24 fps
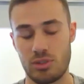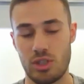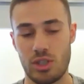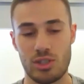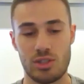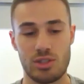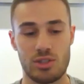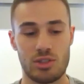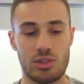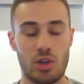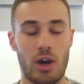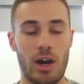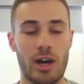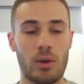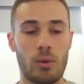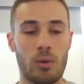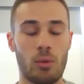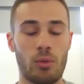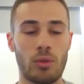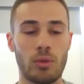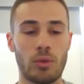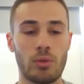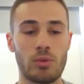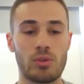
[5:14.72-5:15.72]
just tied
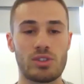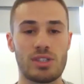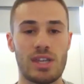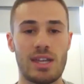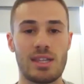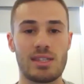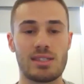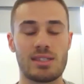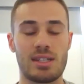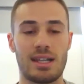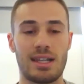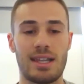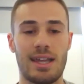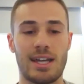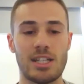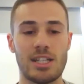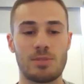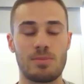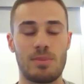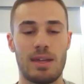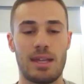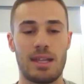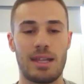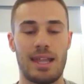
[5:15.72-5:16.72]
all the loose ends. It
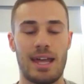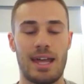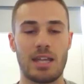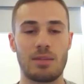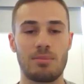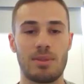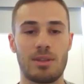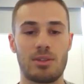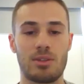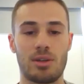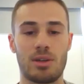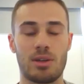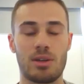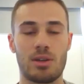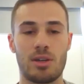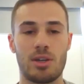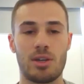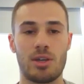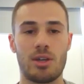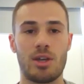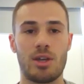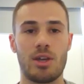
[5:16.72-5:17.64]
allows me it allowed me to